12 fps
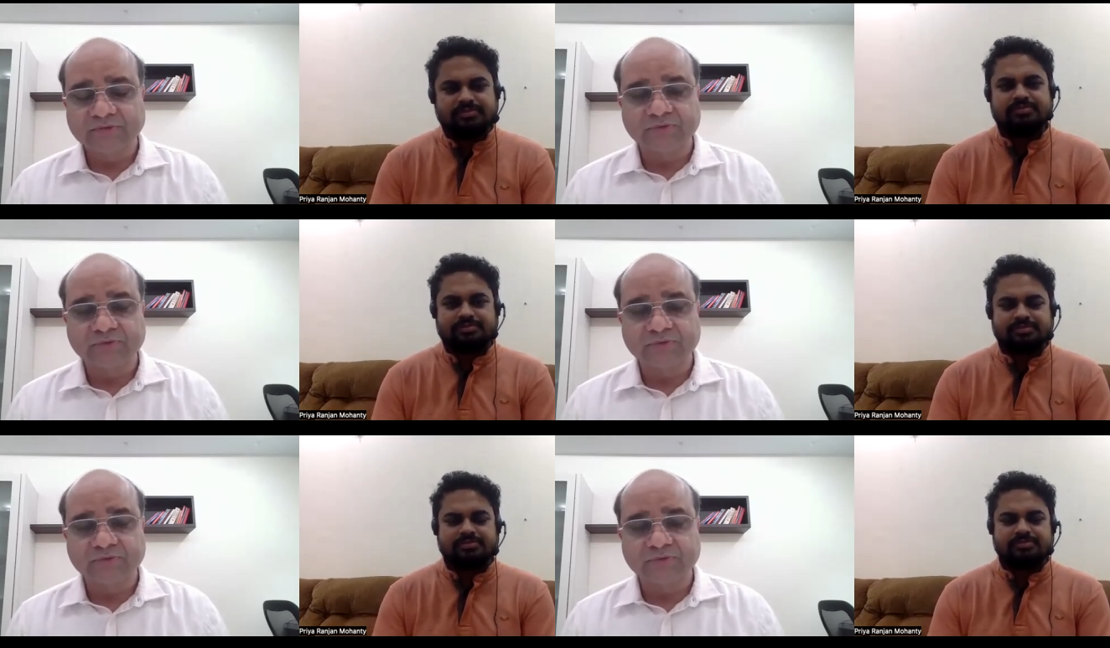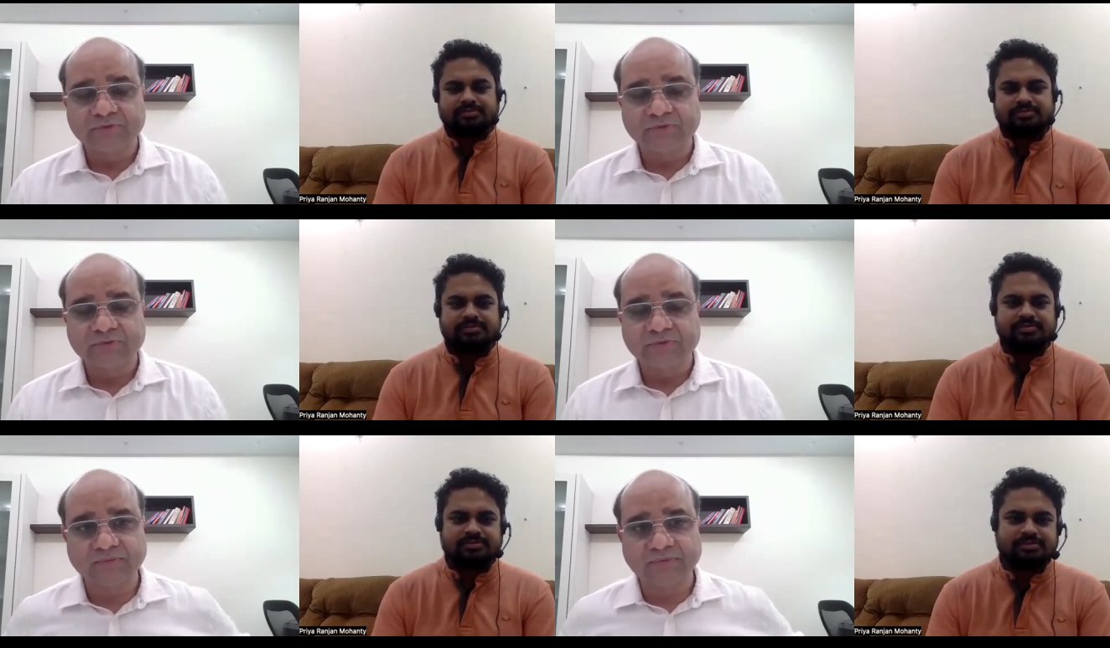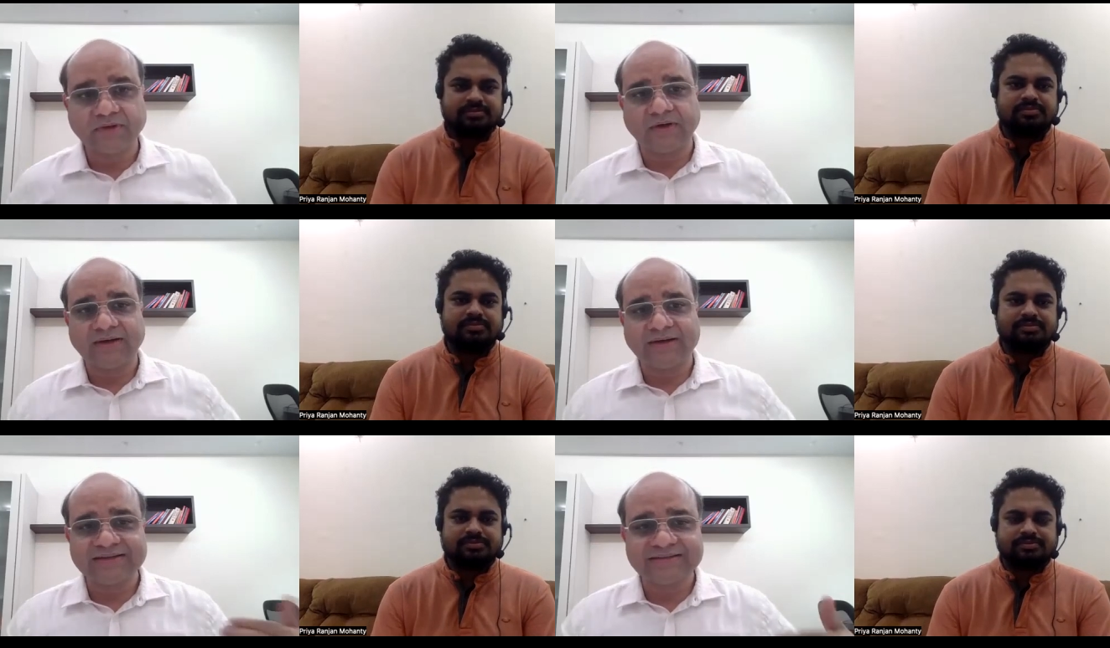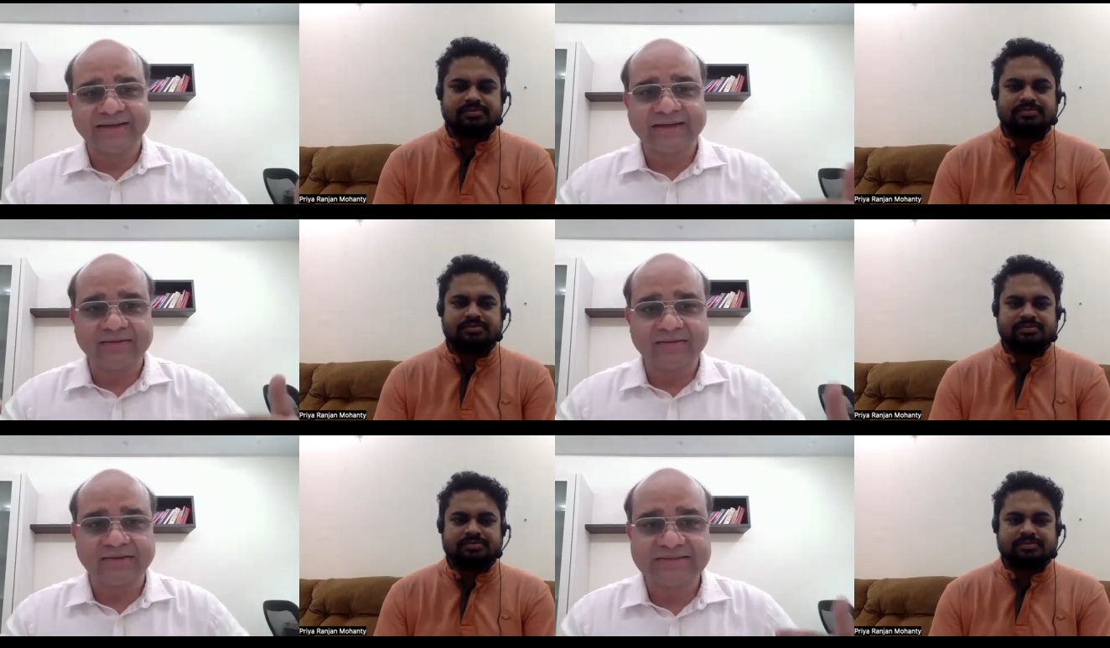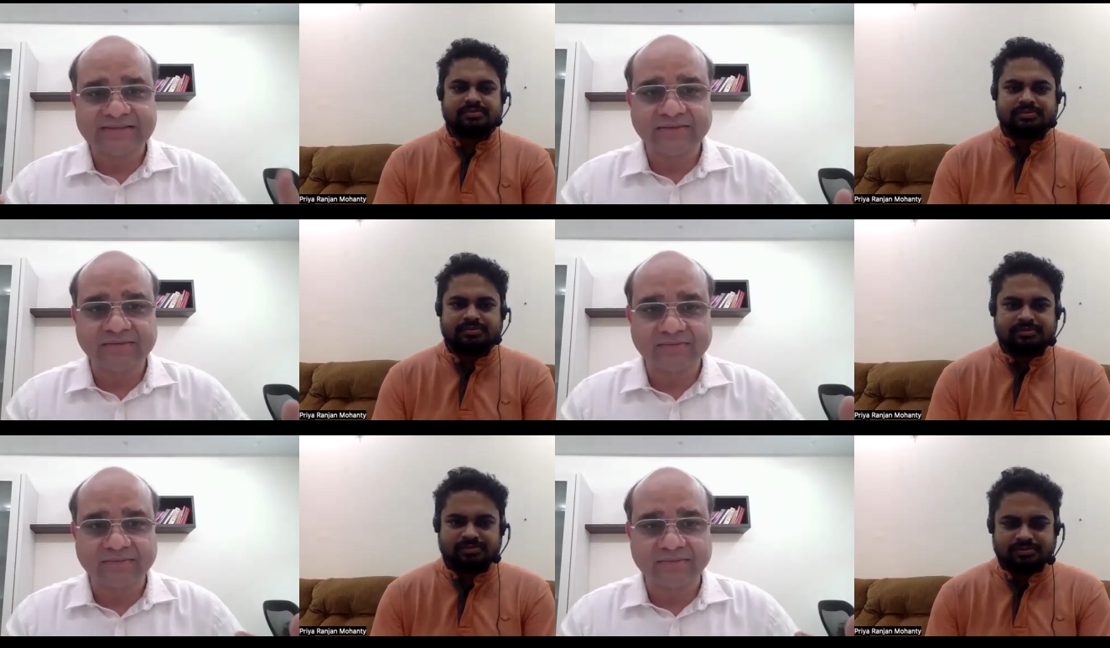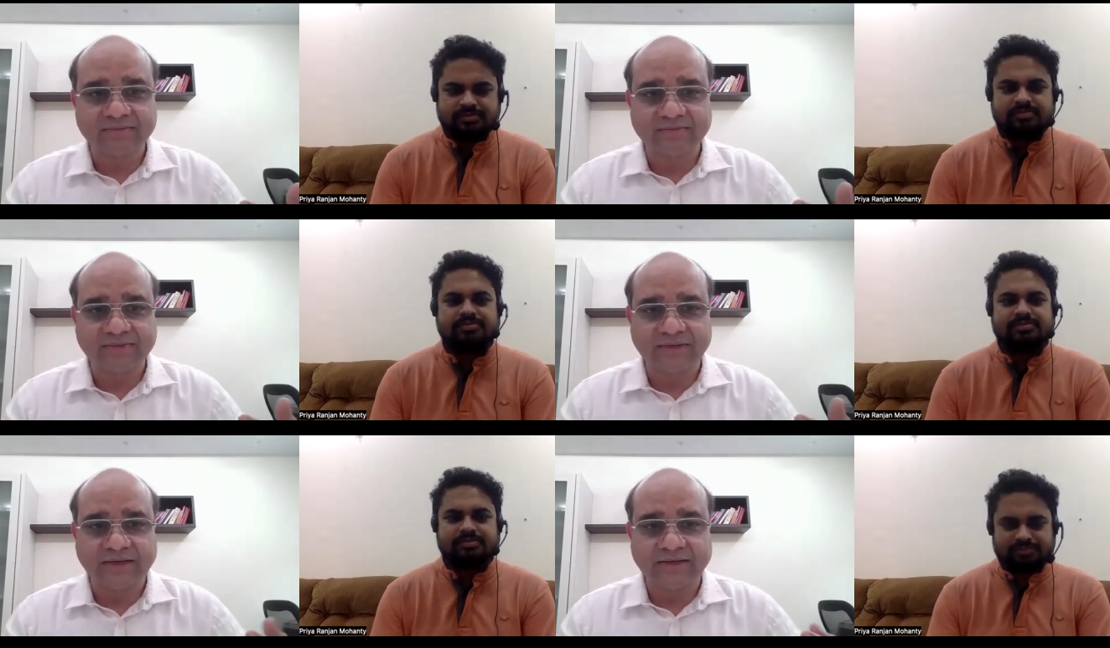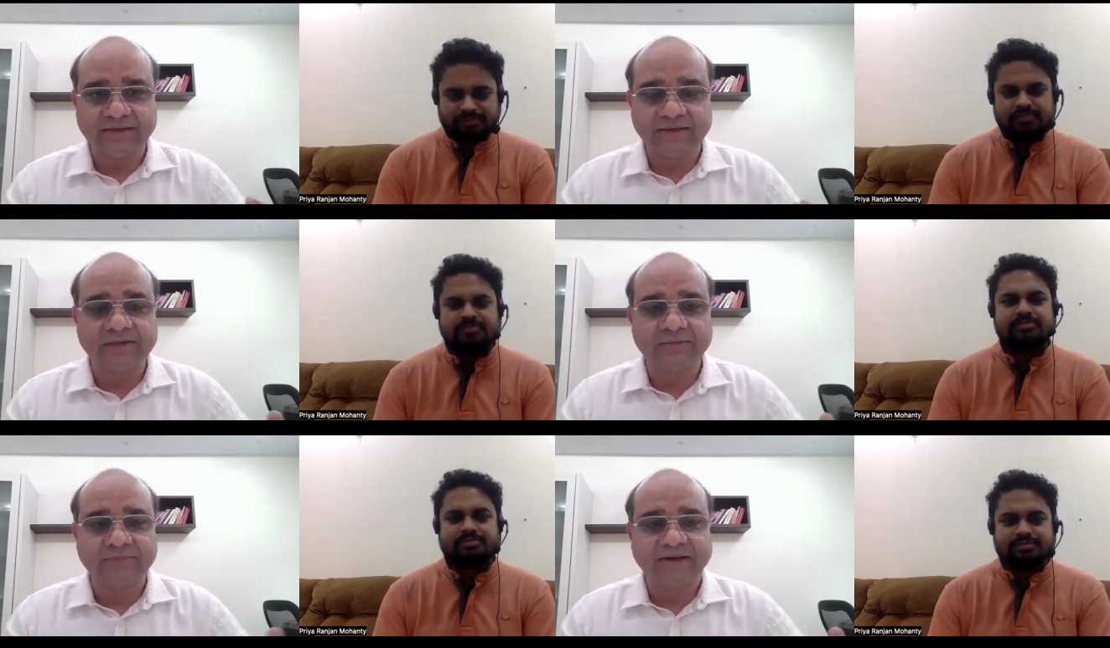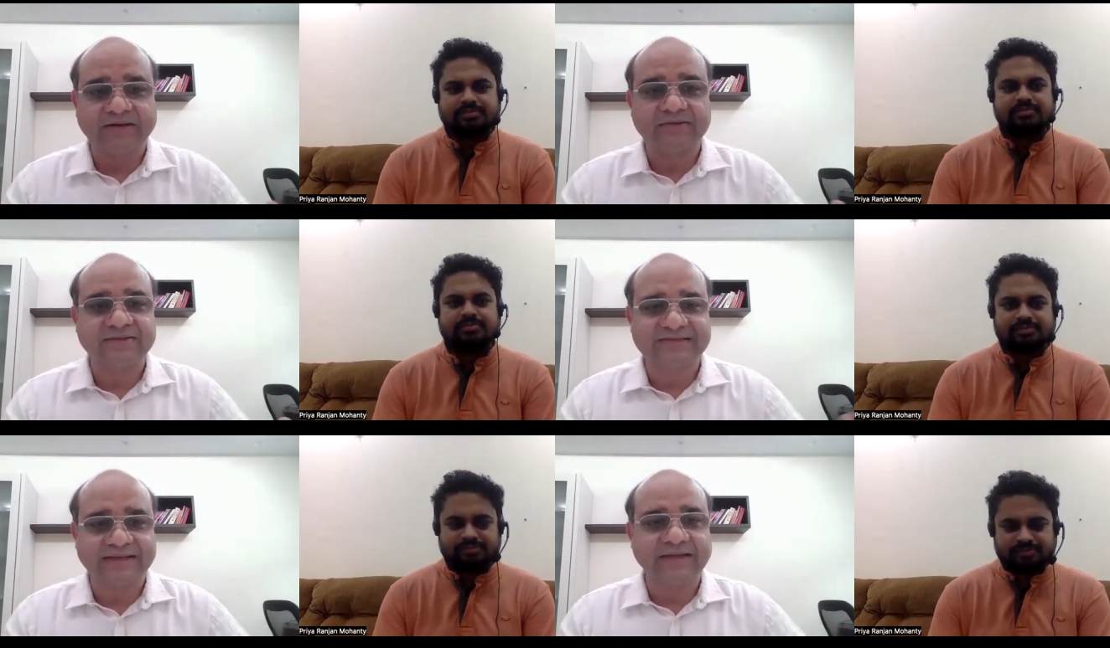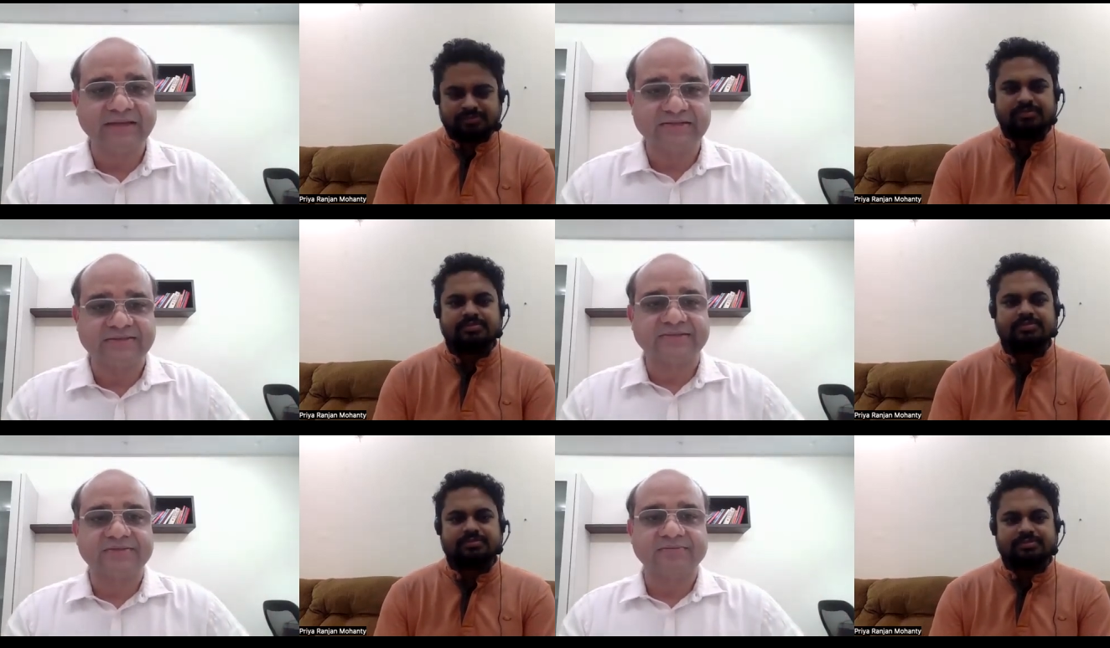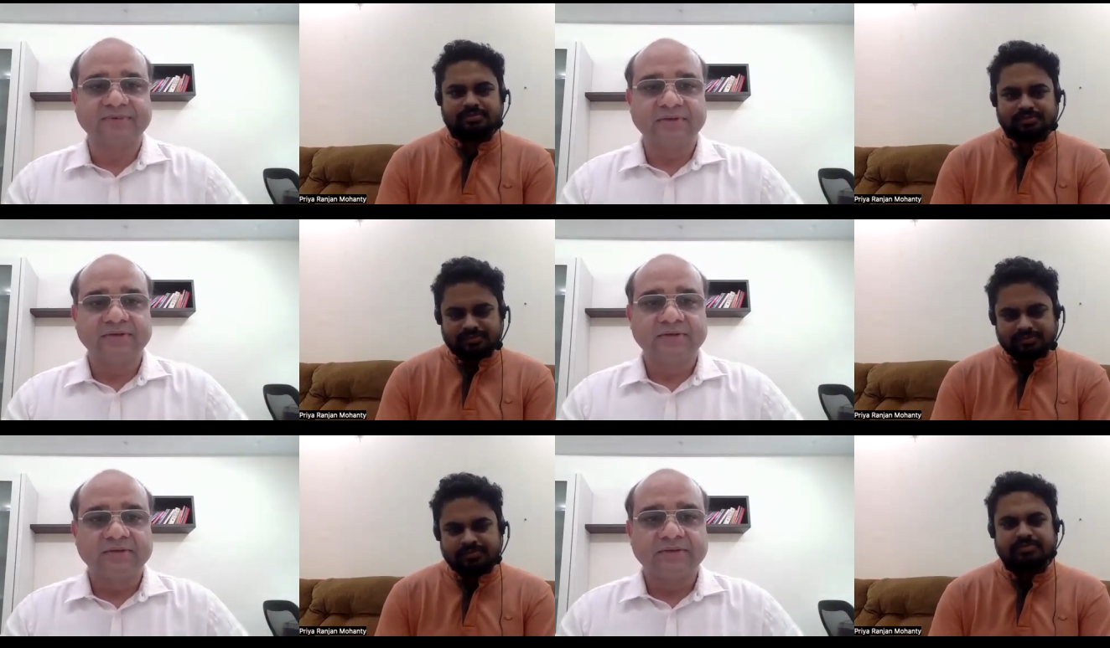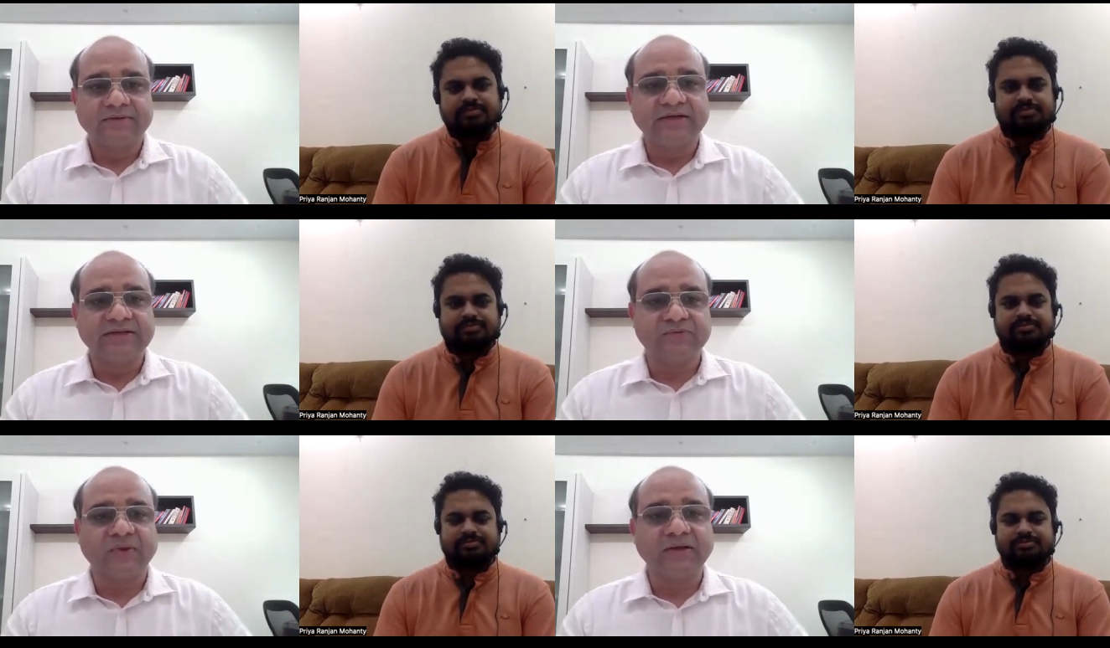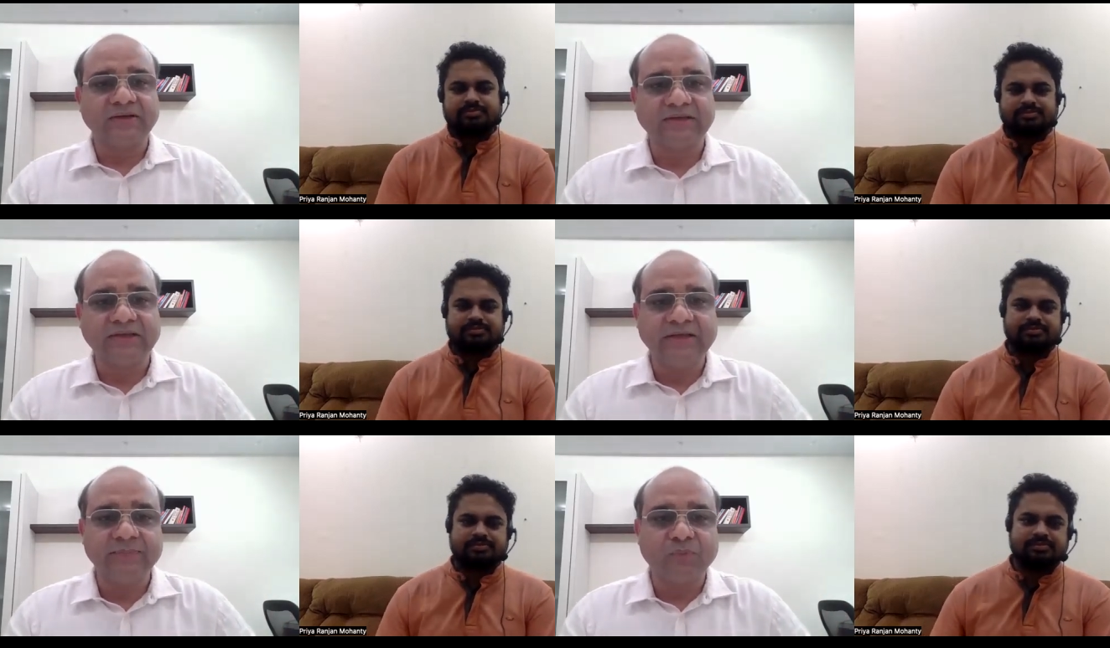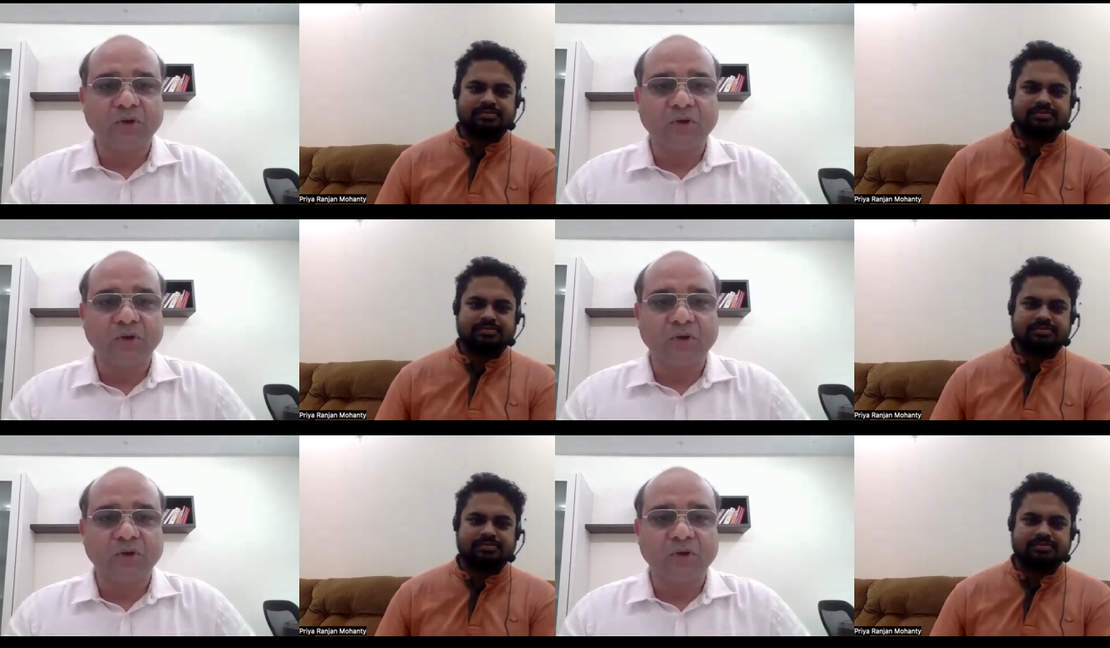Speaker 1: So if you have to understand, listen, and interpret the signals, that is one key